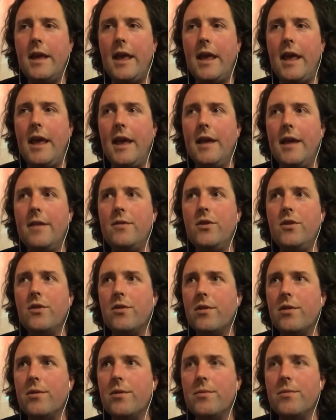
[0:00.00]
and, you know,
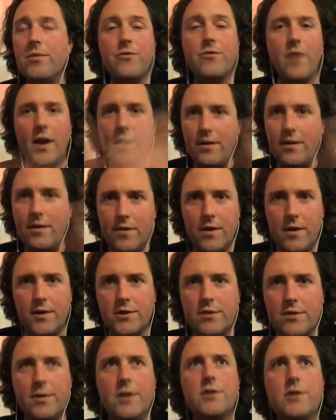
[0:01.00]
they're fighting various
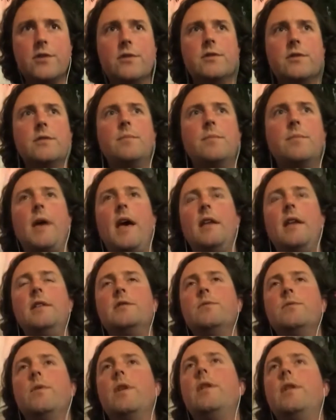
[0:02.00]
creatures and baddies
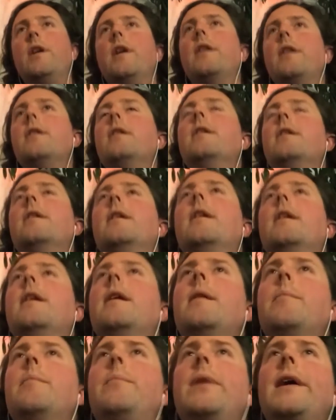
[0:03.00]
and whatnot.
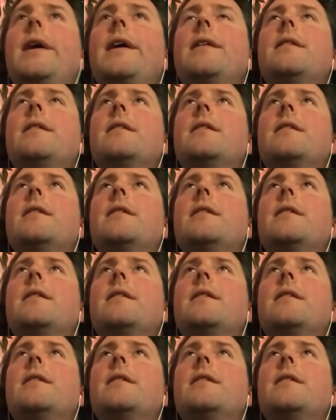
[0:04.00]
But